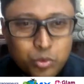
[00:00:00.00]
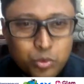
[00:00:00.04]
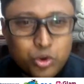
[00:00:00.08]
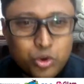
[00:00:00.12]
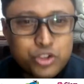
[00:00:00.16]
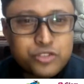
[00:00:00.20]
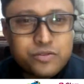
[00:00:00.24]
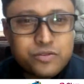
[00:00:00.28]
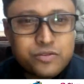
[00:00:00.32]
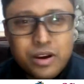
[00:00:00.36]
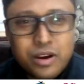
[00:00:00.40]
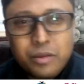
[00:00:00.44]

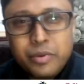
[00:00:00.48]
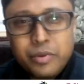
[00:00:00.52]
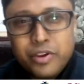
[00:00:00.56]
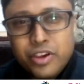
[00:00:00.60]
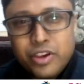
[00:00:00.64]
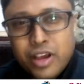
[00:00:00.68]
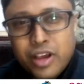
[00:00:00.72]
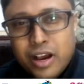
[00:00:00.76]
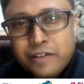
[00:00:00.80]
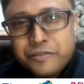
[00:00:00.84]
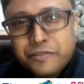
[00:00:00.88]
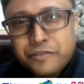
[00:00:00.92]
Most probably,
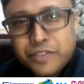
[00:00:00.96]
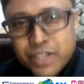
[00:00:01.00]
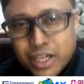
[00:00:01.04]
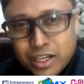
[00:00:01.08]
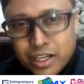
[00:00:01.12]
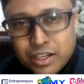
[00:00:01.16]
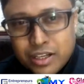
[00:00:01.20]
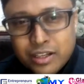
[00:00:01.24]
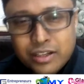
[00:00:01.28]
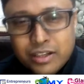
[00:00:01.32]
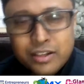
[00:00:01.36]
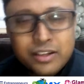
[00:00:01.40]
you have
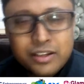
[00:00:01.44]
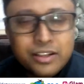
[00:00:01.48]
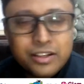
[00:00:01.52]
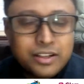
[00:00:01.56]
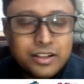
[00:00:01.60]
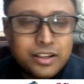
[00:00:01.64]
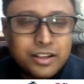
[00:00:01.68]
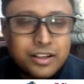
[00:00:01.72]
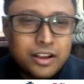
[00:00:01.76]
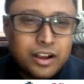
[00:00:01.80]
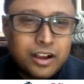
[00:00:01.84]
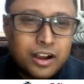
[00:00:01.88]
done
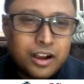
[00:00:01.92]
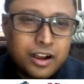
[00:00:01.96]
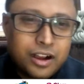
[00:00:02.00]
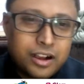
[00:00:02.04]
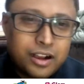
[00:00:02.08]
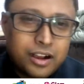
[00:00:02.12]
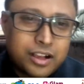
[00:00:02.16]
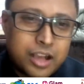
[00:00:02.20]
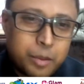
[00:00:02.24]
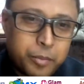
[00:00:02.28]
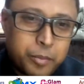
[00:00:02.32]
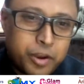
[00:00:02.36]

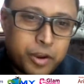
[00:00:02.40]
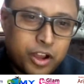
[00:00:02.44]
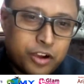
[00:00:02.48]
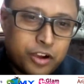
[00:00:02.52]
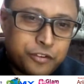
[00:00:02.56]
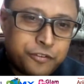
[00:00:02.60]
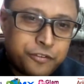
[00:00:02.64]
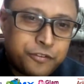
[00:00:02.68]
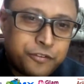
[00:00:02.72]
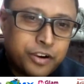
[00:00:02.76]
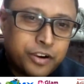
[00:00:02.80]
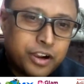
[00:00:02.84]
a couple
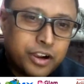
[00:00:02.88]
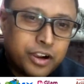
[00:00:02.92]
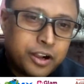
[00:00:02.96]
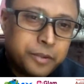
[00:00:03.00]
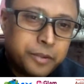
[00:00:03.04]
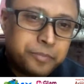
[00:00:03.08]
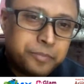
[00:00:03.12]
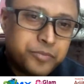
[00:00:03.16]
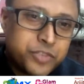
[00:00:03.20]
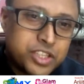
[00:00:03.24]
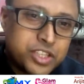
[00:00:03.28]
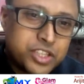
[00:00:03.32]

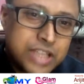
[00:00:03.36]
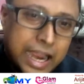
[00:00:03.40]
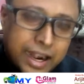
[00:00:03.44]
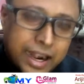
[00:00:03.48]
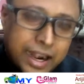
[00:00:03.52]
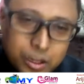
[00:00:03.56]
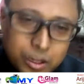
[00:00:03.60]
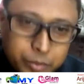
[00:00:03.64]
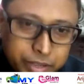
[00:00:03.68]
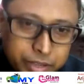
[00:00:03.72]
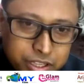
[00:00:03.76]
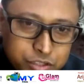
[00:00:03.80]
of
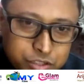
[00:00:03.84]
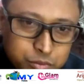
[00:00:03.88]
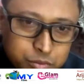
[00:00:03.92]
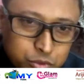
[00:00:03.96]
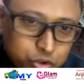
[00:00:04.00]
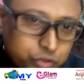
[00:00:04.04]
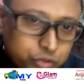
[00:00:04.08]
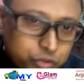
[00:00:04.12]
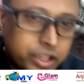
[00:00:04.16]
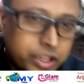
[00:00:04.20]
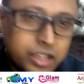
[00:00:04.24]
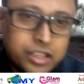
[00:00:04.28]
title-based
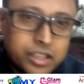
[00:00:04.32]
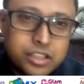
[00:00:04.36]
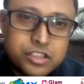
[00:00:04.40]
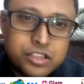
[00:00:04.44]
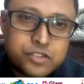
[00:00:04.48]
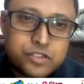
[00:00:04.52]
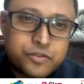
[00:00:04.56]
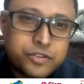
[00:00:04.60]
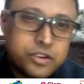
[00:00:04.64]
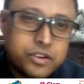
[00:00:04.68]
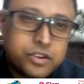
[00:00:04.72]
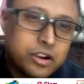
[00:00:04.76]

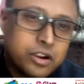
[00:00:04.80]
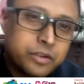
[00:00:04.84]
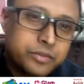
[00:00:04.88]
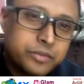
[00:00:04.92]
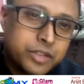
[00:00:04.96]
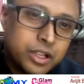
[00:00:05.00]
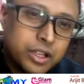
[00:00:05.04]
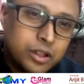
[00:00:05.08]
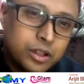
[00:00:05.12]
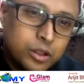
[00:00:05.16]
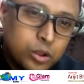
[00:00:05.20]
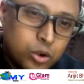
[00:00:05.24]
movies, few of
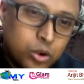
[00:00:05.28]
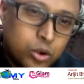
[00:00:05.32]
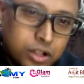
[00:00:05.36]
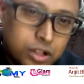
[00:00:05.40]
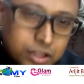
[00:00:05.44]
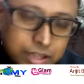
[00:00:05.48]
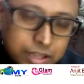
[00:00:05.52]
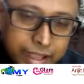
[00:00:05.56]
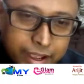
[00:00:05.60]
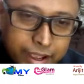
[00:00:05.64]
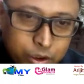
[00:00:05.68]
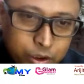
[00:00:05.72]
the local
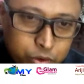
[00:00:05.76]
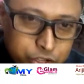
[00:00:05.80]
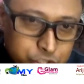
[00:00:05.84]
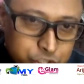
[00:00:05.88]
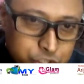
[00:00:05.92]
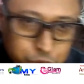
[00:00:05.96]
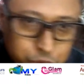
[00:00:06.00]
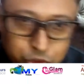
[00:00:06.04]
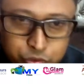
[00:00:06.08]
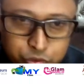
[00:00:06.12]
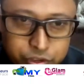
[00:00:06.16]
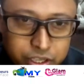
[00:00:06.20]

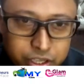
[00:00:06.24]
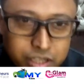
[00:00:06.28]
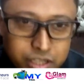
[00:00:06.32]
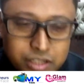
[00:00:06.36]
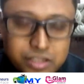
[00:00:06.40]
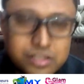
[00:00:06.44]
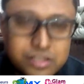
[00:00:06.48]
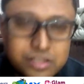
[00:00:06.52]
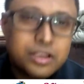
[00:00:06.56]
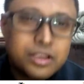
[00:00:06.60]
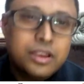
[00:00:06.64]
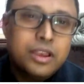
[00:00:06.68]
language
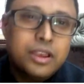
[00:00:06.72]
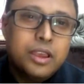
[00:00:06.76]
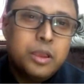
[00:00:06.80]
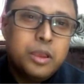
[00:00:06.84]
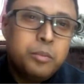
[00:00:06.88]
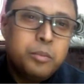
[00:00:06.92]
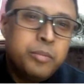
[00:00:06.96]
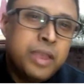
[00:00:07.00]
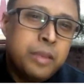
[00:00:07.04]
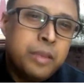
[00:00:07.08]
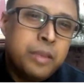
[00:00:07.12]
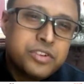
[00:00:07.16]
movies,
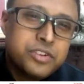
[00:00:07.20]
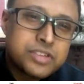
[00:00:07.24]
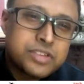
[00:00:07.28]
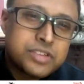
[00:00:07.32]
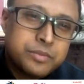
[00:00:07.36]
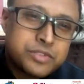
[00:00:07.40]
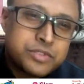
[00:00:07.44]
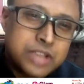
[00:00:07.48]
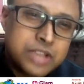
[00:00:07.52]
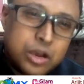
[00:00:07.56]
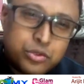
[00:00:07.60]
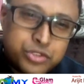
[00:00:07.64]
maybe
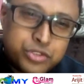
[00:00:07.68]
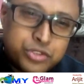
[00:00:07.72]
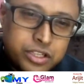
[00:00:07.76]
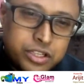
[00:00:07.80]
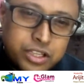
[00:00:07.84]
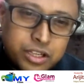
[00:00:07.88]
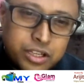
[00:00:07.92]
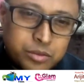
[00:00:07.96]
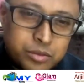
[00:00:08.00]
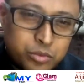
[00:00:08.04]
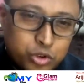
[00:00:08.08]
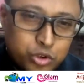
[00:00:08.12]
some South
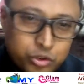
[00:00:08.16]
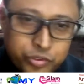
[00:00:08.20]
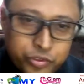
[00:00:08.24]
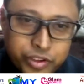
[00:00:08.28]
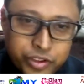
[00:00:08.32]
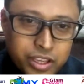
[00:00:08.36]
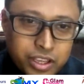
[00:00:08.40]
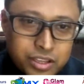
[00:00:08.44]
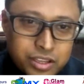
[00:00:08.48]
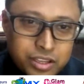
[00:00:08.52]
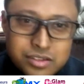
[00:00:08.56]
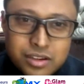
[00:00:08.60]
Indian
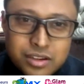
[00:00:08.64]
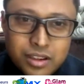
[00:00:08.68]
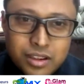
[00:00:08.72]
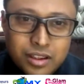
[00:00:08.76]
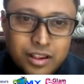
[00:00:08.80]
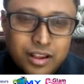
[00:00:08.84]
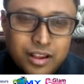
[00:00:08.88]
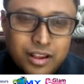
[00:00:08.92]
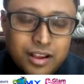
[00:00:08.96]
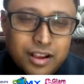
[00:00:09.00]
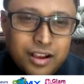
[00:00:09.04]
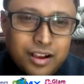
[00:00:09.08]
movies.
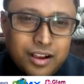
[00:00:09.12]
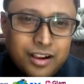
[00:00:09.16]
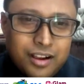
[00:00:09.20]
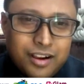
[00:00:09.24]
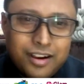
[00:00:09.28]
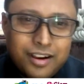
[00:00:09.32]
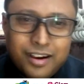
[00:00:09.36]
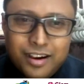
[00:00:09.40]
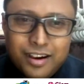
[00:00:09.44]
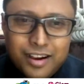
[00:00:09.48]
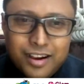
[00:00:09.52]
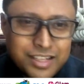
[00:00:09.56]

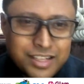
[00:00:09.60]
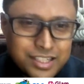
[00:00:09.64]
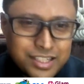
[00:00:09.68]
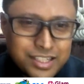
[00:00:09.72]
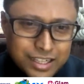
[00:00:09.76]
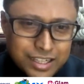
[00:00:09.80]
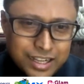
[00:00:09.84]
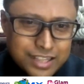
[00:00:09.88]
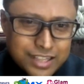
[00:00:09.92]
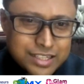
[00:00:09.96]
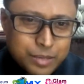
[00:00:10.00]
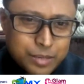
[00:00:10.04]

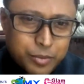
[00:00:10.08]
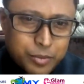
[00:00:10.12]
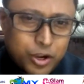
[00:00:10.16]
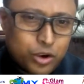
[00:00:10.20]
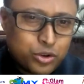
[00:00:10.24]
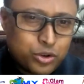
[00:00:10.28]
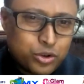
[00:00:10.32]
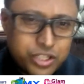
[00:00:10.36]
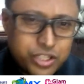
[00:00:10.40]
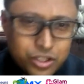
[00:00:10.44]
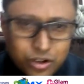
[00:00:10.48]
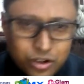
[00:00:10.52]
Tell us
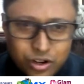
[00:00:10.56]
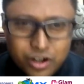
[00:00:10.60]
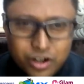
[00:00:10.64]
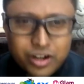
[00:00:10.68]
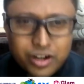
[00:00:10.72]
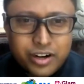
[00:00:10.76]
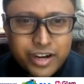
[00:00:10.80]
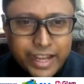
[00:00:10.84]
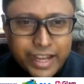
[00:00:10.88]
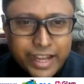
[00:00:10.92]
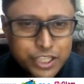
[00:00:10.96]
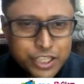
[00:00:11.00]
about
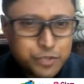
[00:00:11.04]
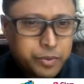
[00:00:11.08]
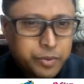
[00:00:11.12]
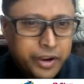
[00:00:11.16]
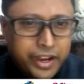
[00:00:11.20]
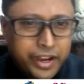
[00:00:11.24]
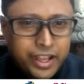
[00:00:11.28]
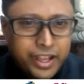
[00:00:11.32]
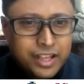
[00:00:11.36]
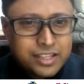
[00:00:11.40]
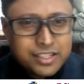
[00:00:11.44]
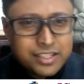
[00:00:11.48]
your
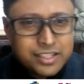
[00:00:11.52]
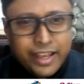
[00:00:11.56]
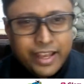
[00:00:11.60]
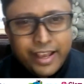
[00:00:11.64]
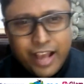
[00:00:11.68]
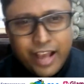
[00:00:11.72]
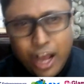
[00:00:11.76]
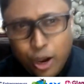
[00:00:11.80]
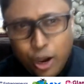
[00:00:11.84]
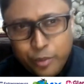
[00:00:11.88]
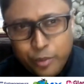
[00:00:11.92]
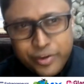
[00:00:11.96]
experience.
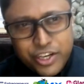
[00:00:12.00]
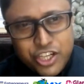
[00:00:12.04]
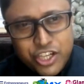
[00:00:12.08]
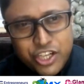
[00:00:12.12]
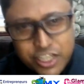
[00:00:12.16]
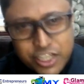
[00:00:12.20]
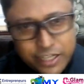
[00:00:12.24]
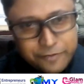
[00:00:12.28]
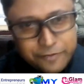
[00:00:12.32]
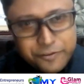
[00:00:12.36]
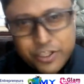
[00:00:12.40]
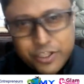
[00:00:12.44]
Like how many
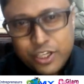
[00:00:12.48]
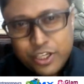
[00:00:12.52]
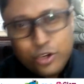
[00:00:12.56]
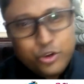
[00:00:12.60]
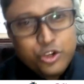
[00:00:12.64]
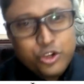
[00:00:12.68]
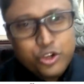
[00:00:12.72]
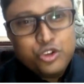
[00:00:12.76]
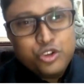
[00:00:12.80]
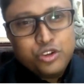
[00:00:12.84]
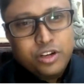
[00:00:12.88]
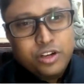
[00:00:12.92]
shifts you
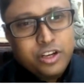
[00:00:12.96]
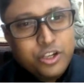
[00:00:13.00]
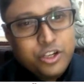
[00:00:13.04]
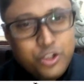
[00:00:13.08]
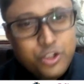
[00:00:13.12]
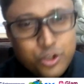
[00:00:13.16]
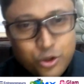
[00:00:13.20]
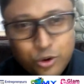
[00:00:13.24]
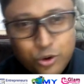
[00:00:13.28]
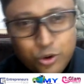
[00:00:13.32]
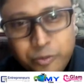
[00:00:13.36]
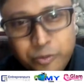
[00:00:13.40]
usually
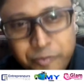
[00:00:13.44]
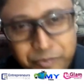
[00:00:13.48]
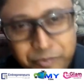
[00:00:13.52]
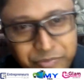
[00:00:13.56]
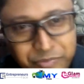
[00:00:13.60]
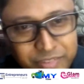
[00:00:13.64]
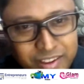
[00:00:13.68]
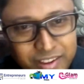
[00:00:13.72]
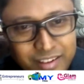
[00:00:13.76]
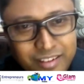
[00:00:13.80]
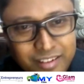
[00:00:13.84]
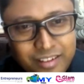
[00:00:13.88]
do
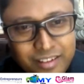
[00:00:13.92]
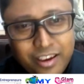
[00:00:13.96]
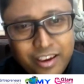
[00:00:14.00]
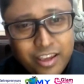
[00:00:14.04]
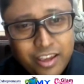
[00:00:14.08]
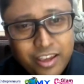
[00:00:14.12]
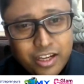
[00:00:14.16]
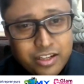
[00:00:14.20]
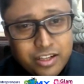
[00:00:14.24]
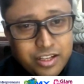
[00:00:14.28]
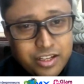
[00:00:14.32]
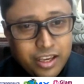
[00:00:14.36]

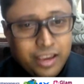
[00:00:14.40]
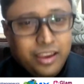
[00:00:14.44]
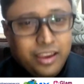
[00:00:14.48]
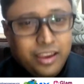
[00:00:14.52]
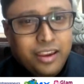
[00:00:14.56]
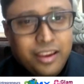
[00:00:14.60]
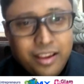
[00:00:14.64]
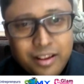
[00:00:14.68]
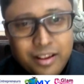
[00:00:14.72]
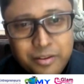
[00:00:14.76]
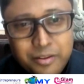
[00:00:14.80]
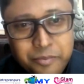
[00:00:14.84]
in a day?